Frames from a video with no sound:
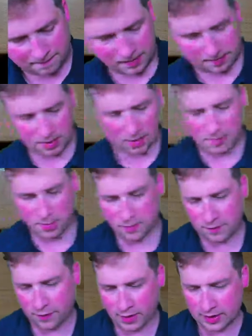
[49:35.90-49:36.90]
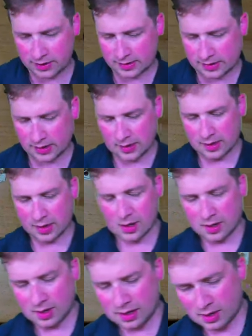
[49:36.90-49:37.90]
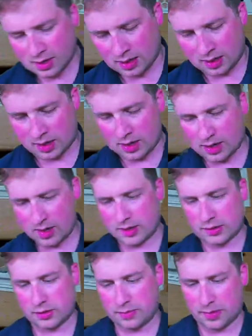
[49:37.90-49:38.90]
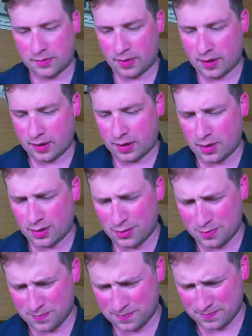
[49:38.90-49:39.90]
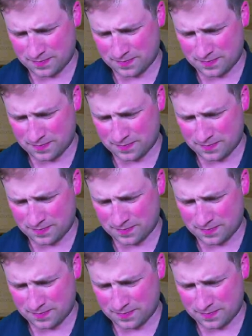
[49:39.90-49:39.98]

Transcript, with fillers: bing bada boom, friends. Uh, should be ready to go.